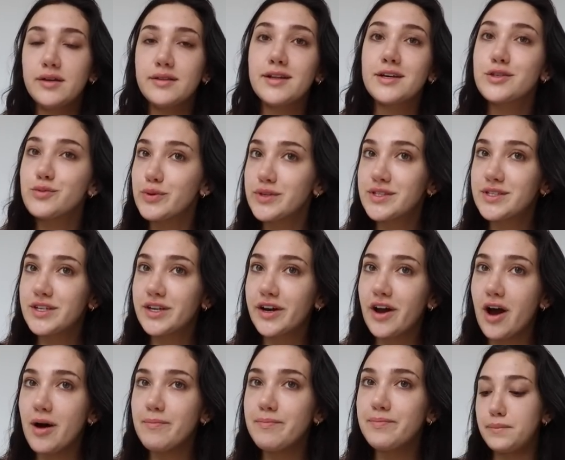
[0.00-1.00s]
that's what's to
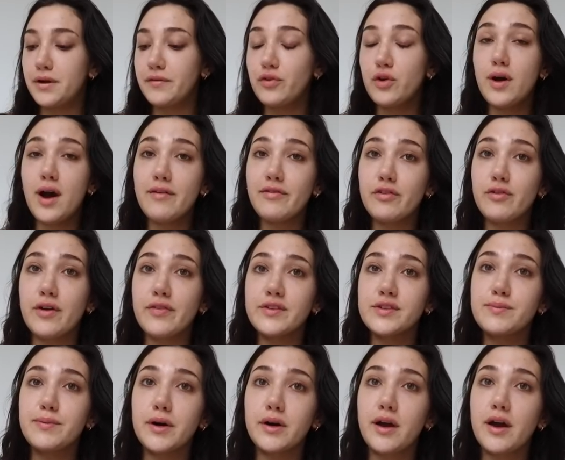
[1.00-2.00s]
come. But if you haven't read
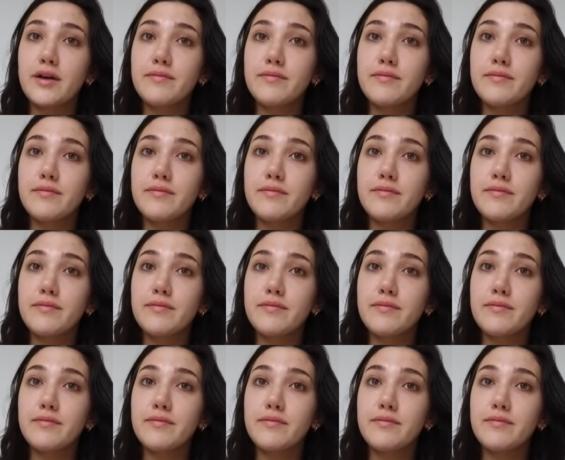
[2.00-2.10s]
this book,